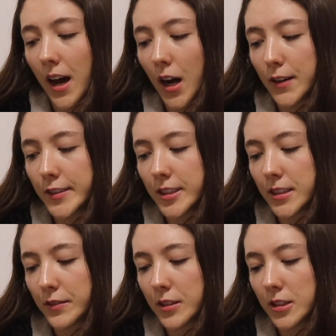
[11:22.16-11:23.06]
However,
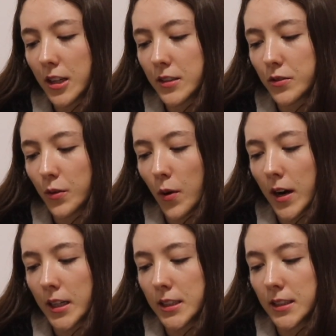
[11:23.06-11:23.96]
different thoughts
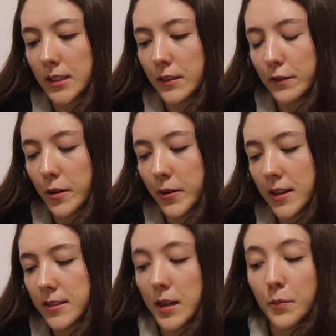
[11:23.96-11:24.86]
requires
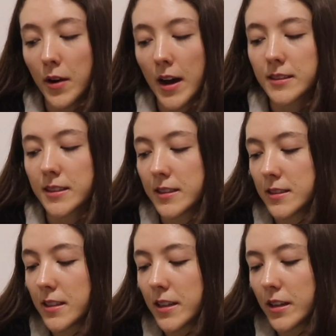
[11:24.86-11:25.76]
focus and
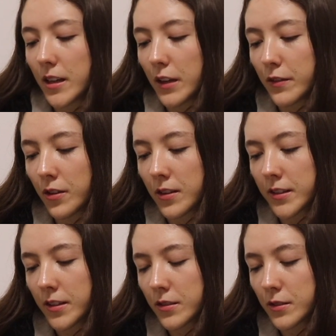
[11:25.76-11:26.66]
practice. If you
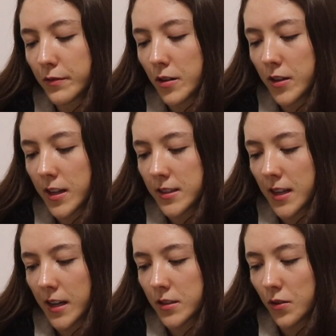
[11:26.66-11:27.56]
continue to focus
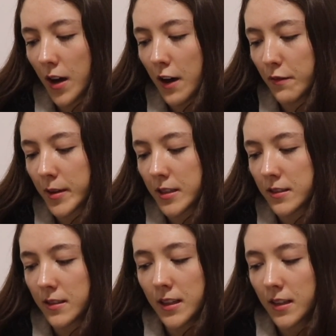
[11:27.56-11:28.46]
as you have been,
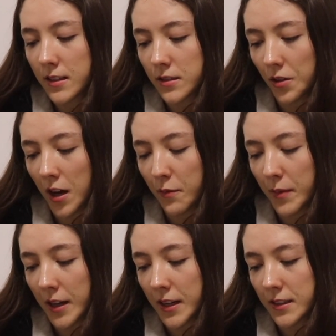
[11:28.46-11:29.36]
to think as you have
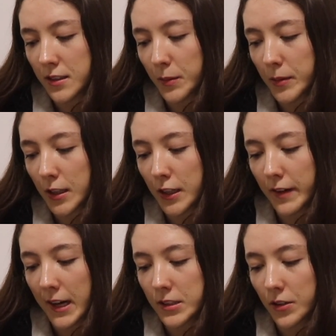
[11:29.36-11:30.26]
been, and to believe
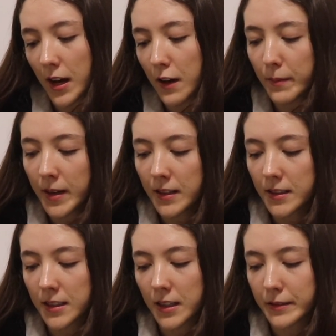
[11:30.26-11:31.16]
as you have been,
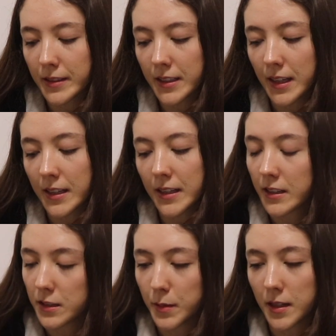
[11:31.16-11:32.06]
then nothing in your
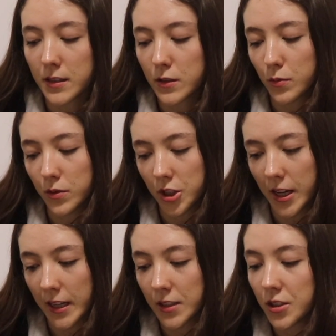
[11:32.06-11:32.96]
experience will
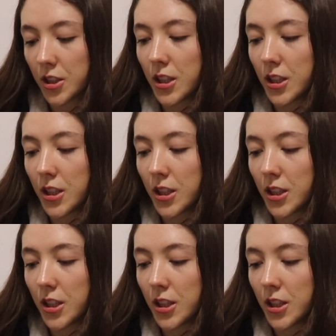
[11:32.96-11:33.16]
change.